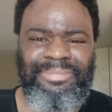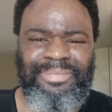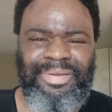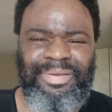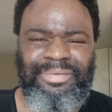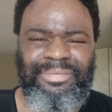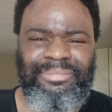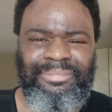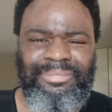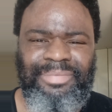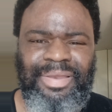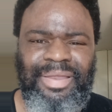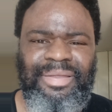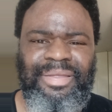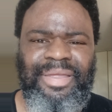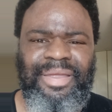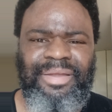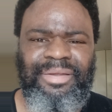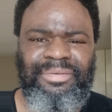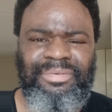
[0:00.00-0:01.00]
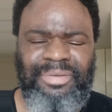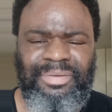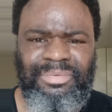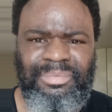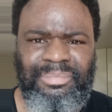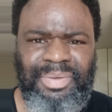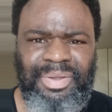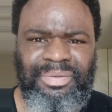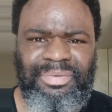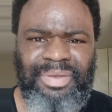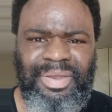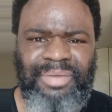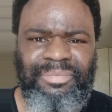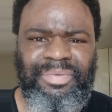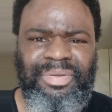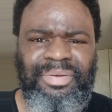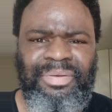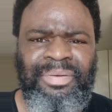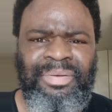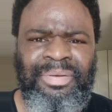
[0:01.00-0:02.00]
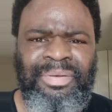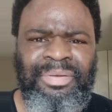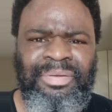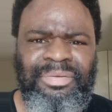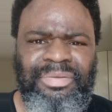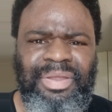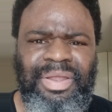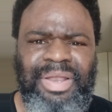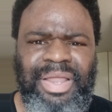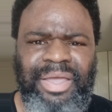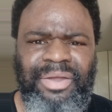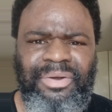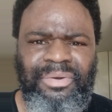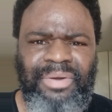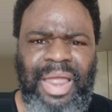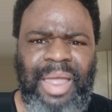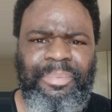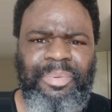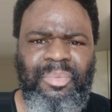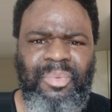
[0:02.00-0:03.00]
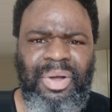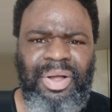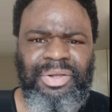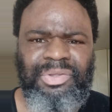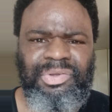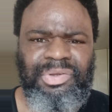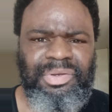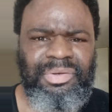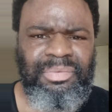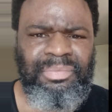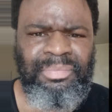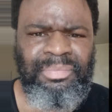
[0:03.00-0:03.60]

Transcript: And take care of yourselves and be safe. And see you later. Happy watching.